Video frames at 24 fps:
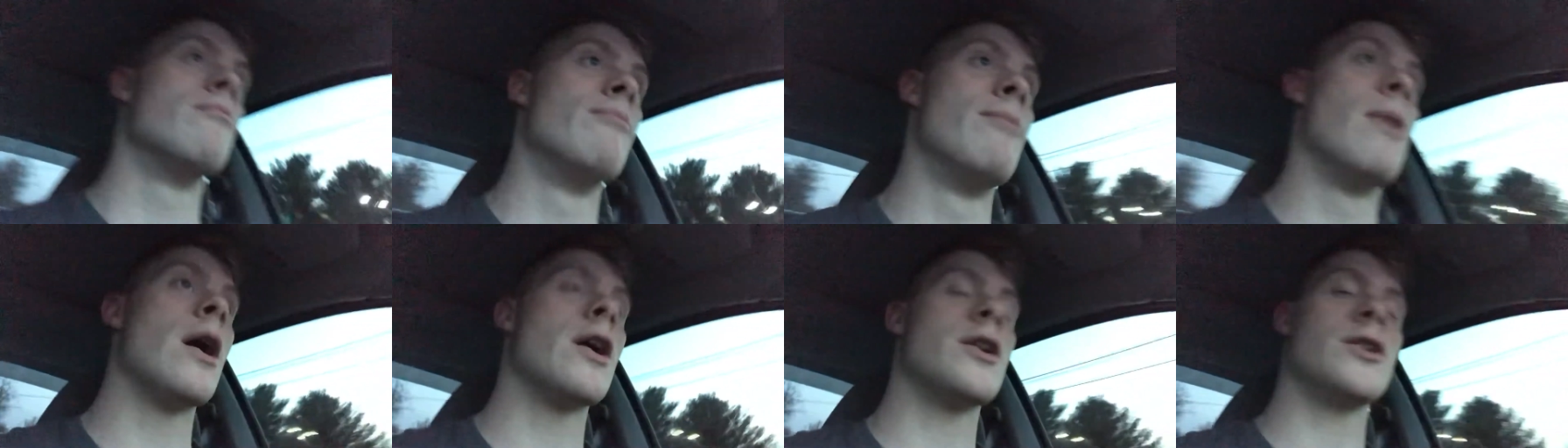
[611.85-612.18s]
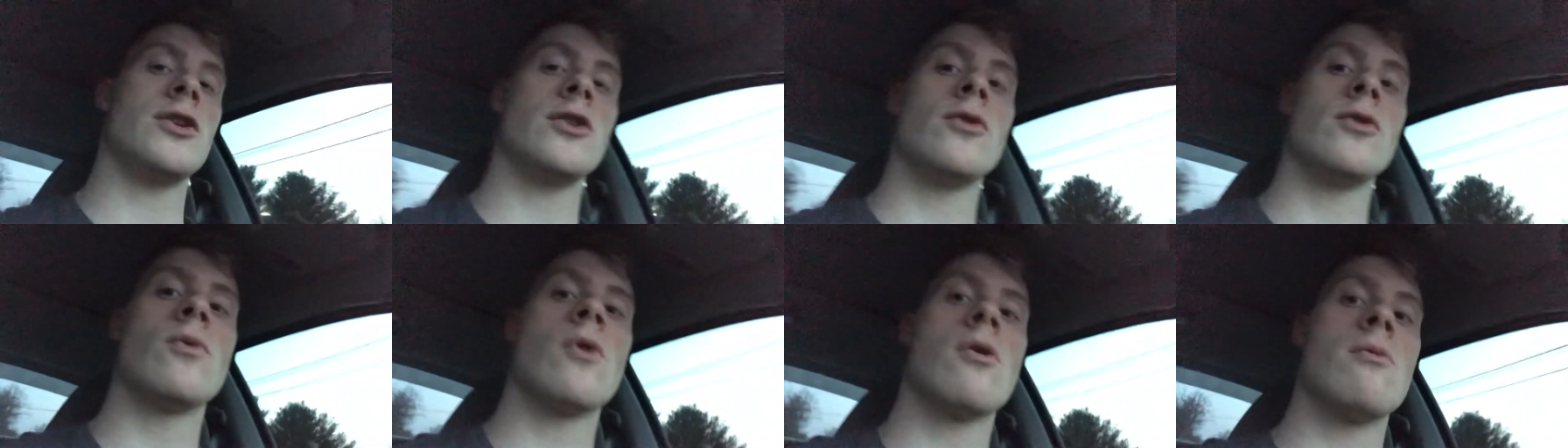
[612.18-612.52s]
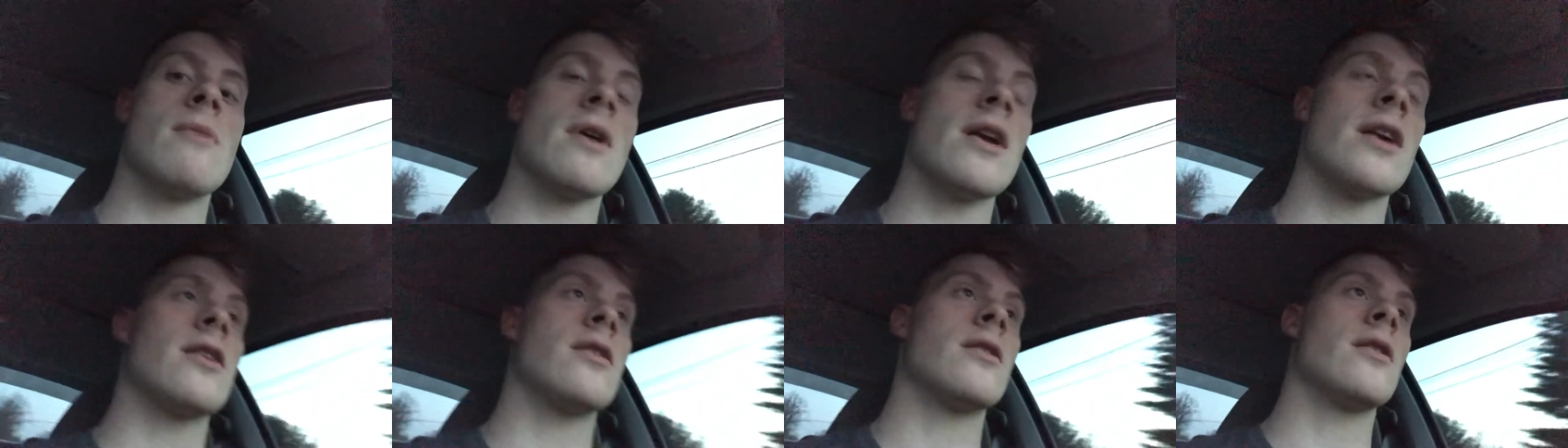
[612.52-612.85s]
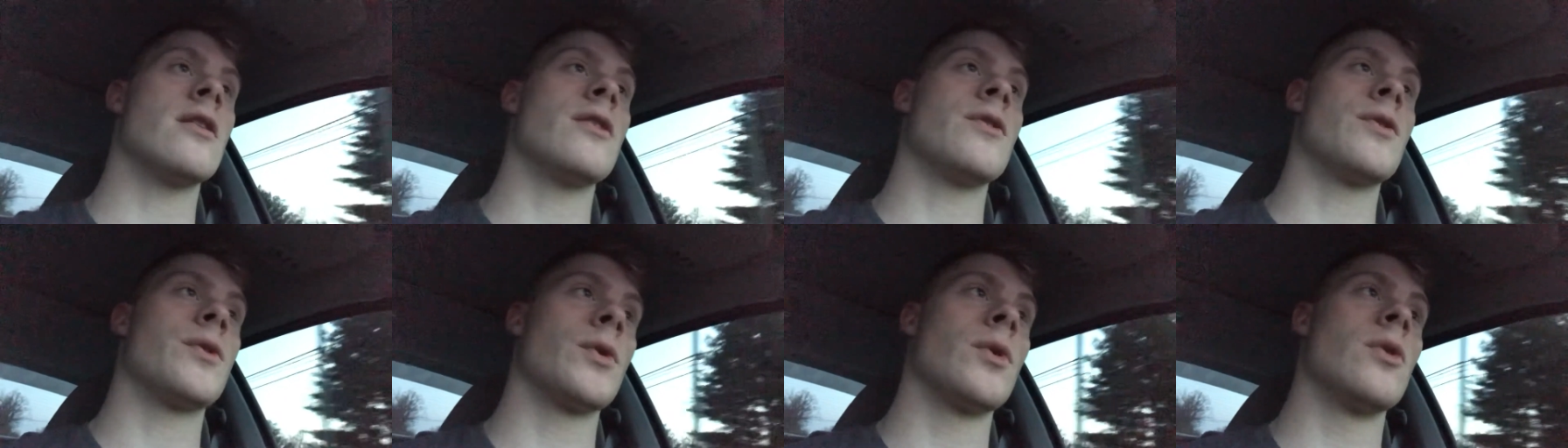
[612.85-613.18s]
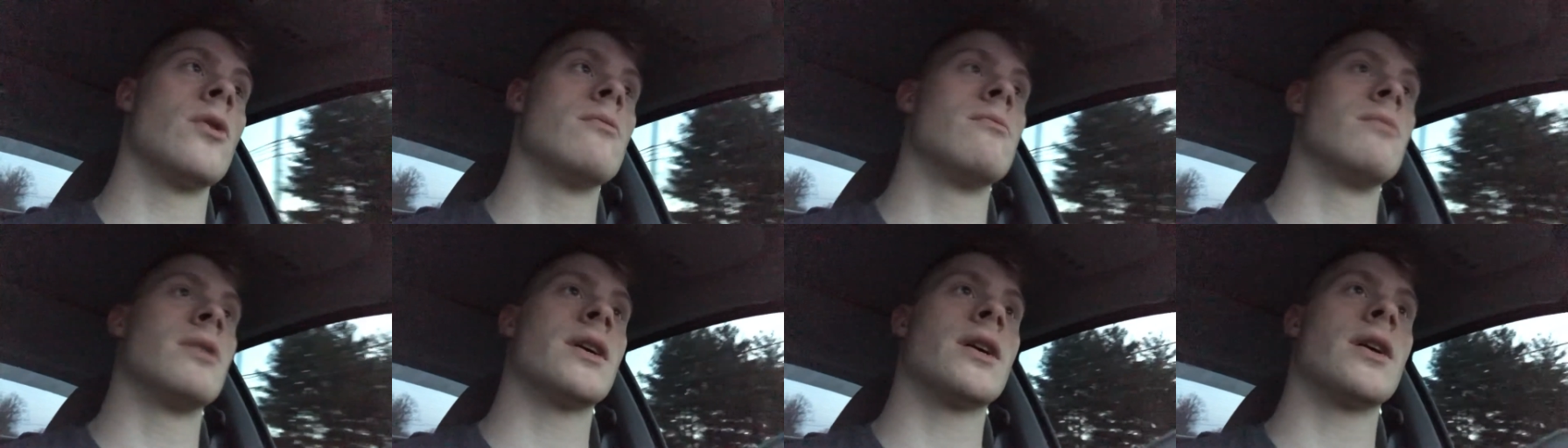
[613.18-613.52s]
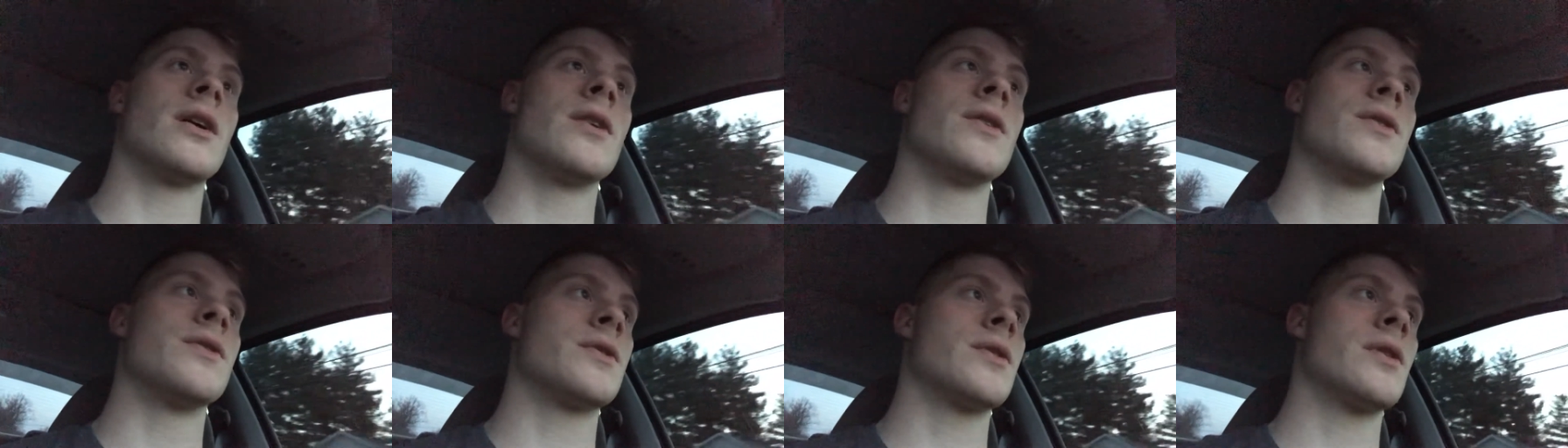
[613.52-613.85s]
but you will make it through it,
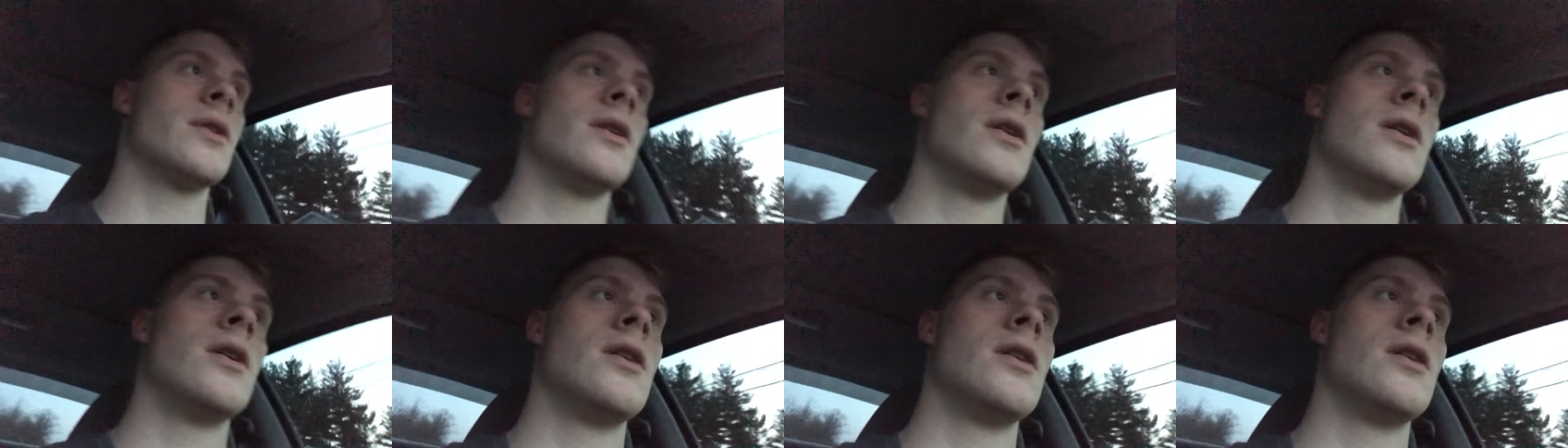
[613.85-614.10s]
because